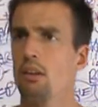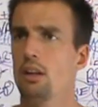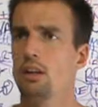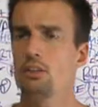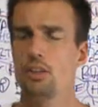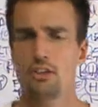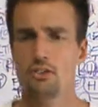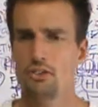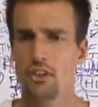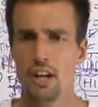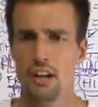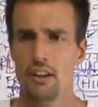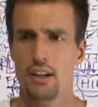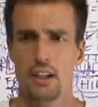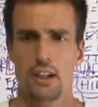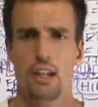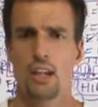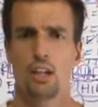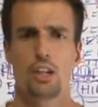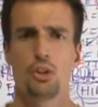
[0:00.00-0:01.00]
He says,
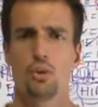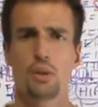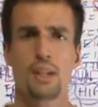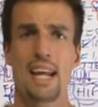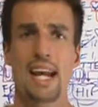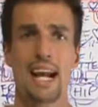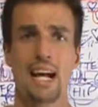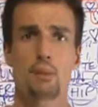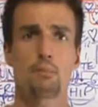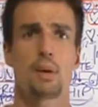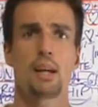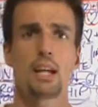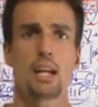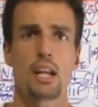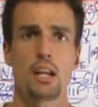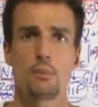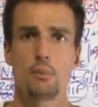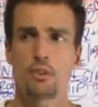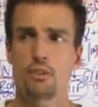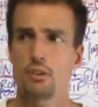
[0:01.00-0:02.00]
Derek, you can't make
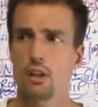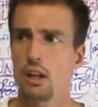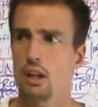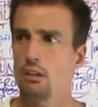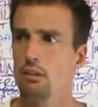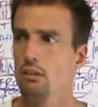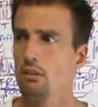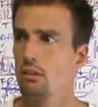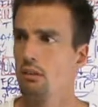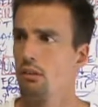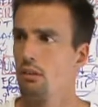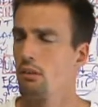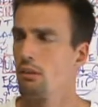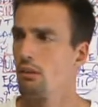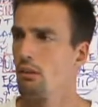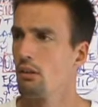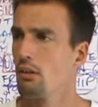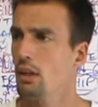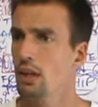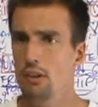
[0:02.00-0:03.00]
any mistakes.
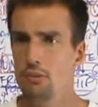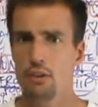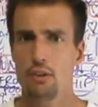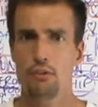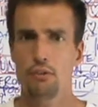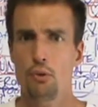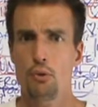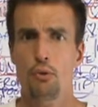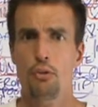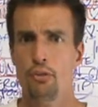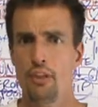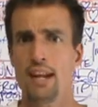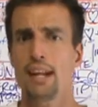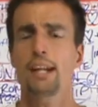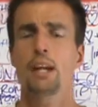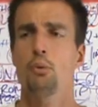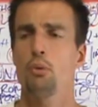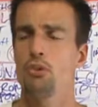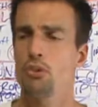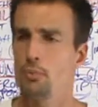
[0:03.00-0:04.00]
Even if you
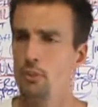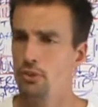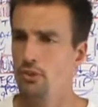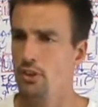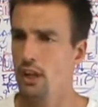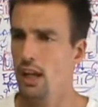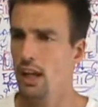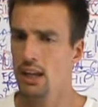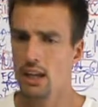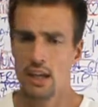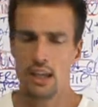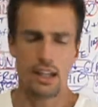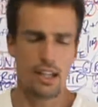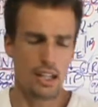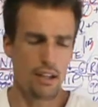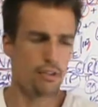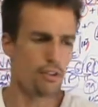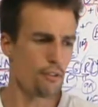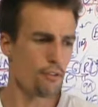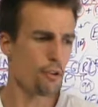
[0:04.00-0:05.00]
think it was a mistake,
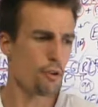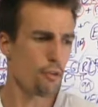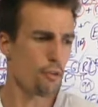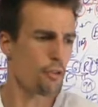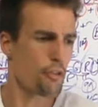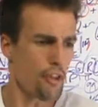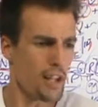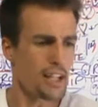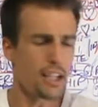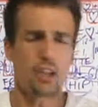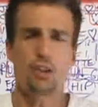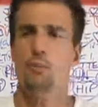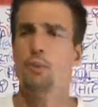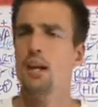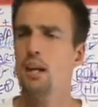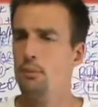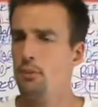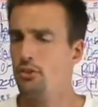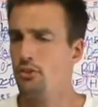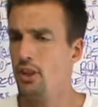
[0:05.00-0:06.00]
even if you think you
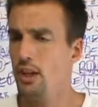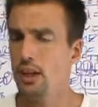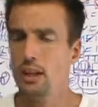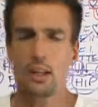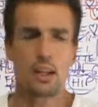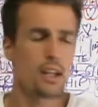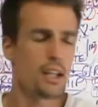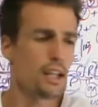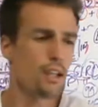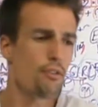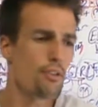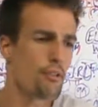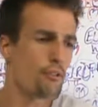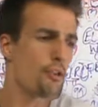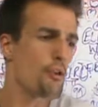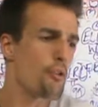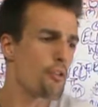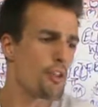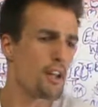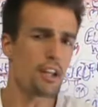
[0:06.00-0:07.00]
made a mistake, even if
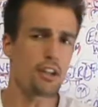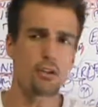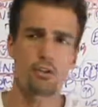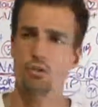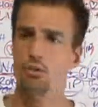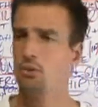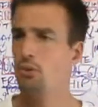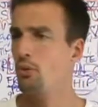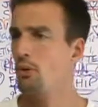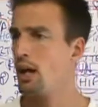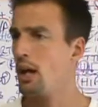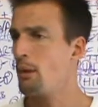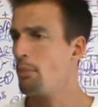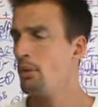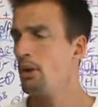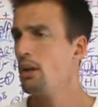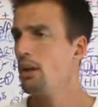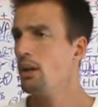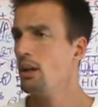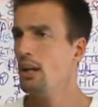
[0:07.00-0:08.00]
you think you screwed
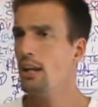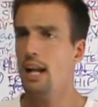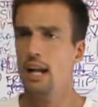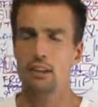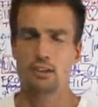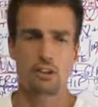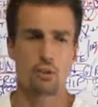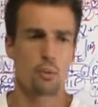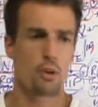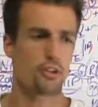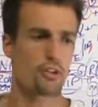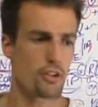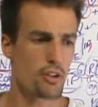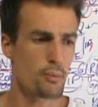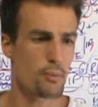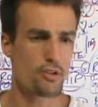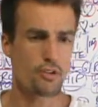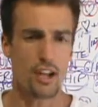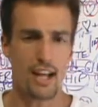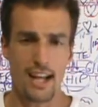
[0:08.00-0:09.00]
up, it actually wasn't a
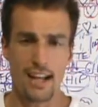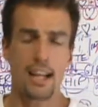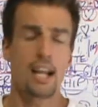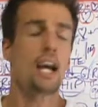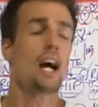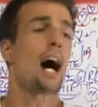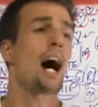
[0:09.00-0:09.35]
mistake.